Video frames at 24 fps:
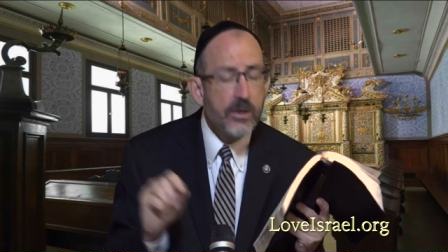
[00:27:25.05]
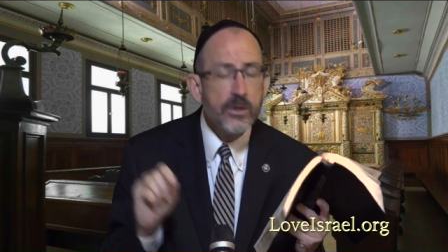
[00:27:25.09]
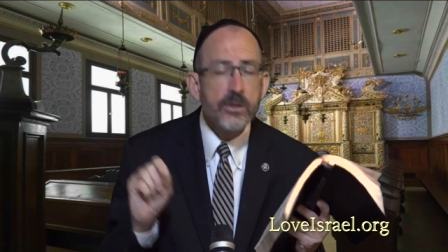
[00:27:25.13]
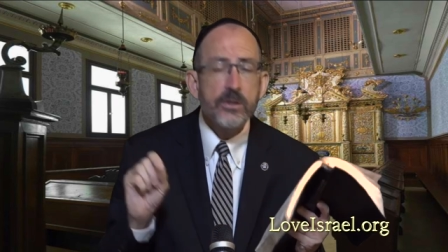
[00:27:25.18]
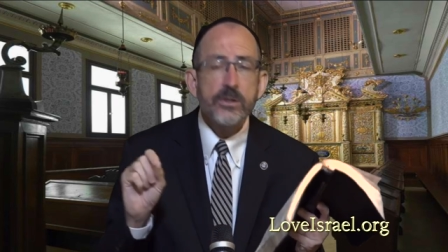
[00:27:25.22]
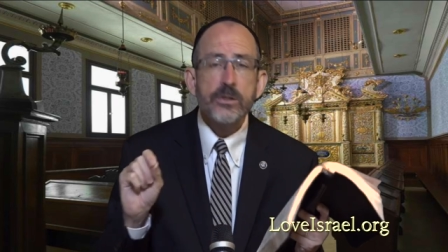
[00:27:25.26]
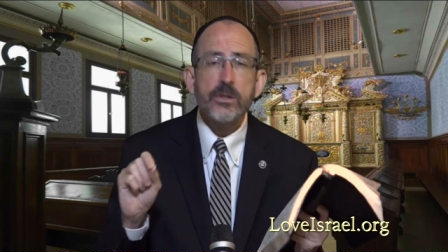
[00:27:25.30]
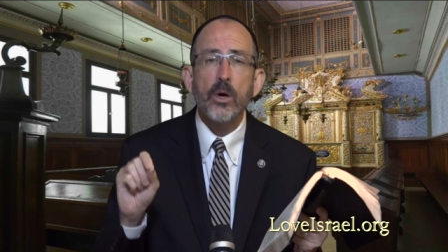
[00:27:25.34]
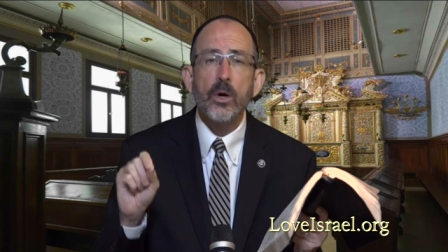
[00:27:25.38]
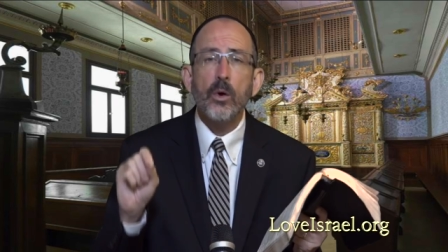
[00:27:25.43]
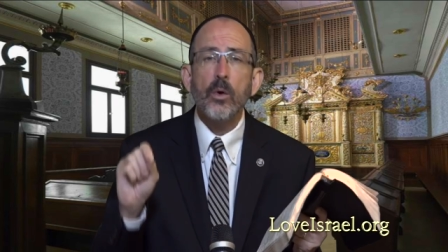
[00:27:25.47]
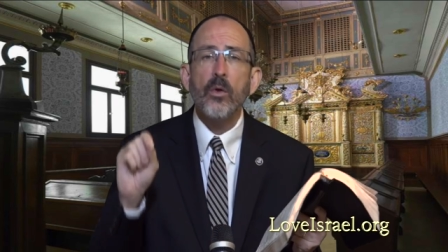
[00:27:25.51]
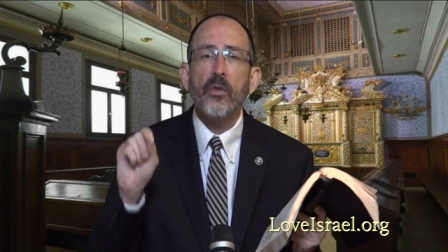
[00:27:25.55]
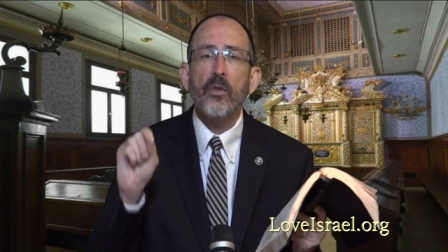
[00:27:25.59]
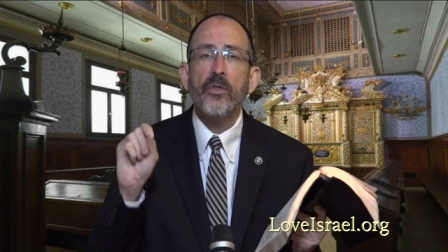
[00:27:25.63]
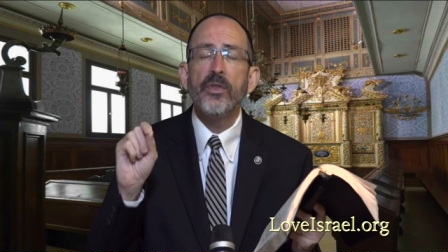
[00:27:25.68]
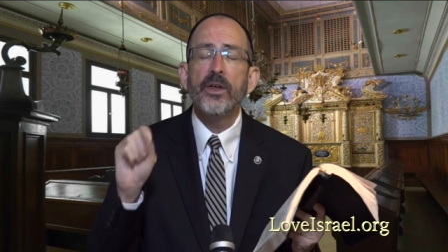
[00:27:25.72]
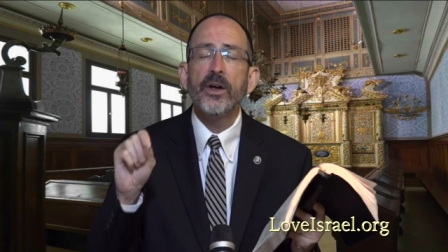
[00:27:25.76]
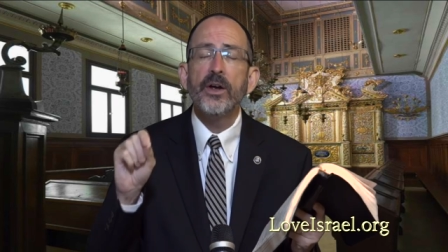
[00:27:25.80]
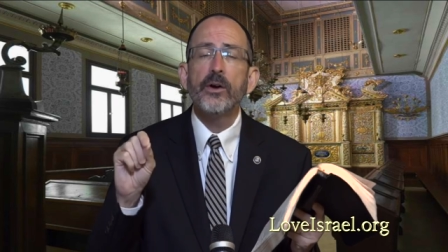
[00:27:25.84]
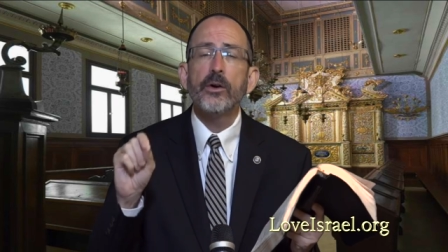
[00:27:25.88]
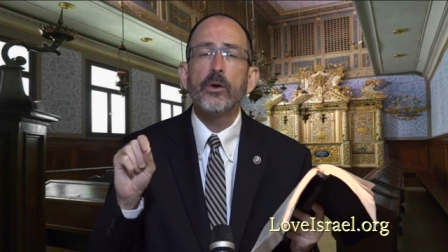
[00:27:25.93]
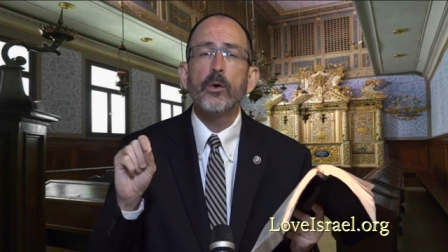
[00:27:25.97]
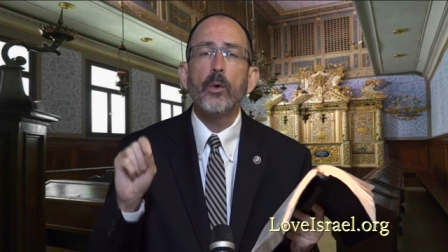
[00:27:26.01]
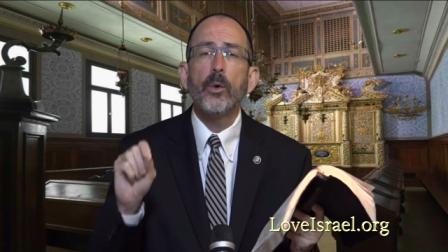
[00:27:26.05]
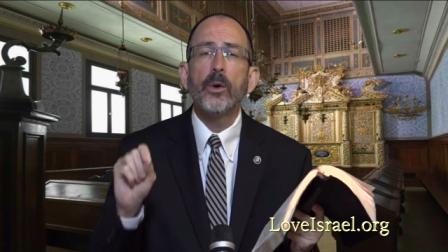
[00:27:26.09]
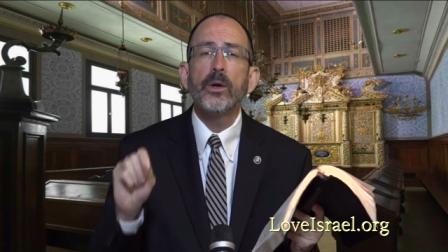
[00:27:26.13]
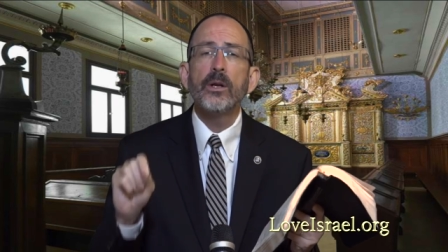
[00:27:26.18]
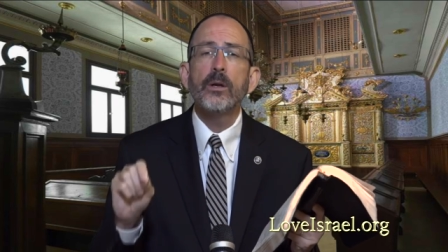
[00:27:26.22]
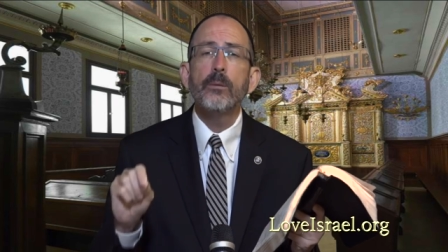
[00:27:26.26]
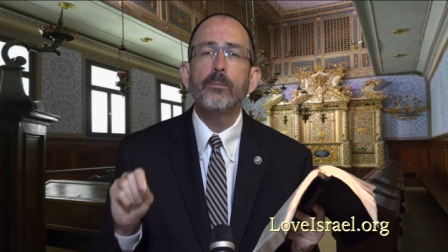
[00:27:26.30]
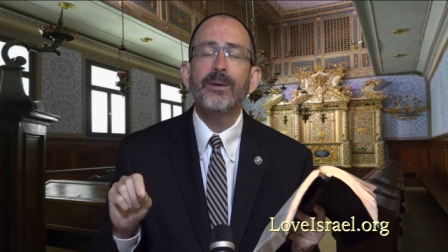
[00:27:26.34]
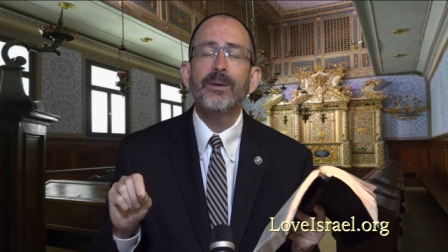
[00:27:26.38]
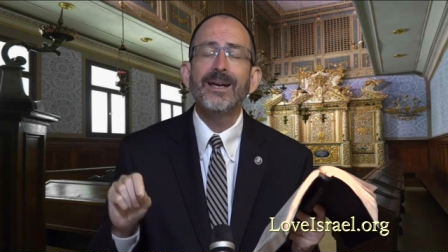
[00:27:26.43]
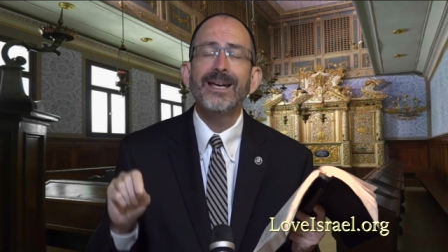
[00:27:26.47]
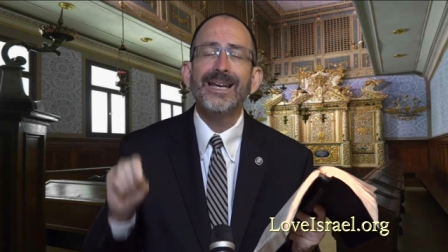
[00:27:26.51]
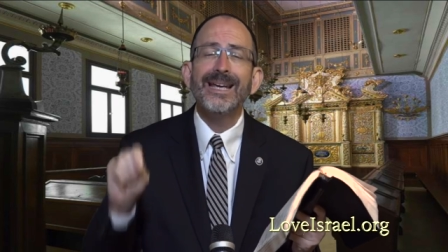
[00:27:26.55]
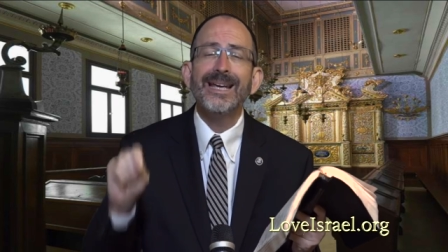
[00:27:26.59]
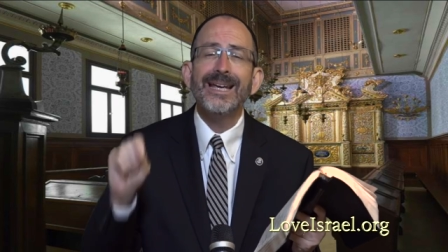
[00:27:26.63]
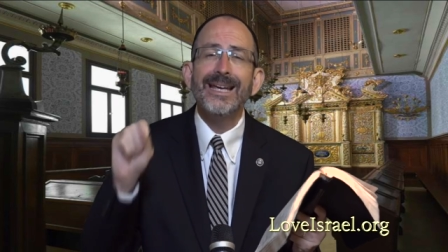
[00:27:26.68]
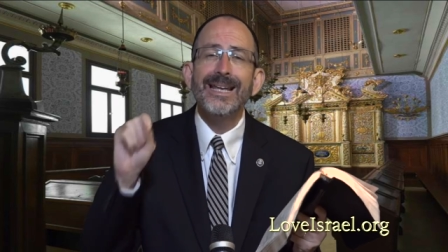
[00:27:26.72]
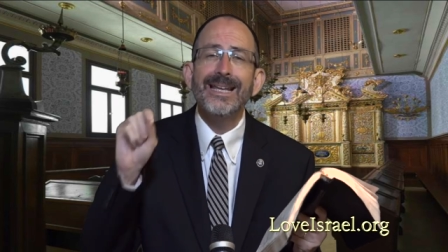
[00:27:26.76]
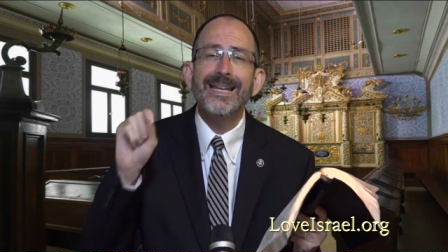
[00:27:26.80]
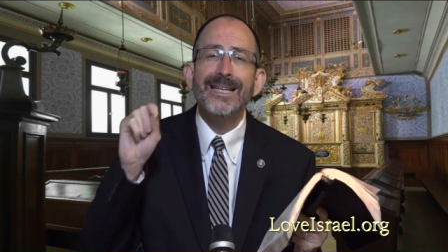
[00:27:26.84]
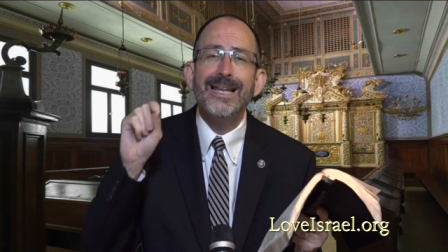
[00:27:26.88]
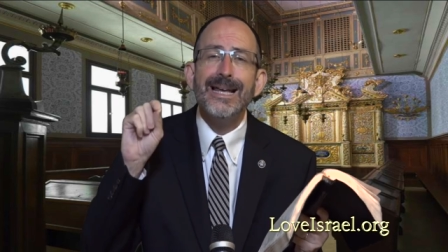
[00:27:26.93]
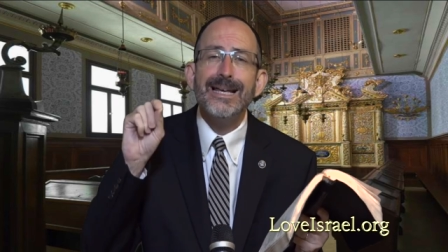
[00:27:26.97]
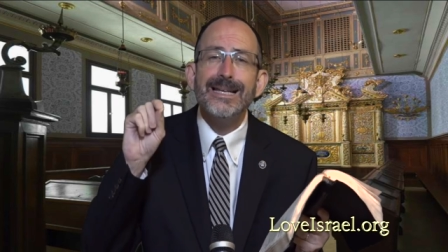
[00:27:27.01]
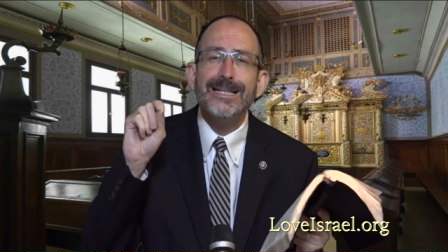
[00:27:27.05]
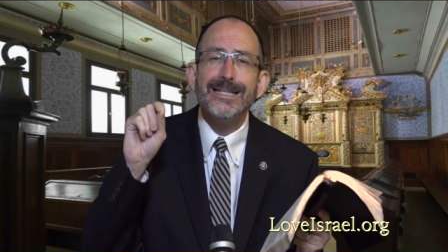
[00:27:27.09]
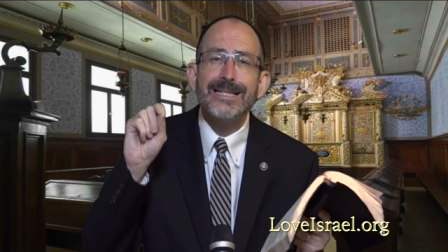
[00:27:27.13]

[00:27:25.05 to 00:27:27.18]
So, they're going to be in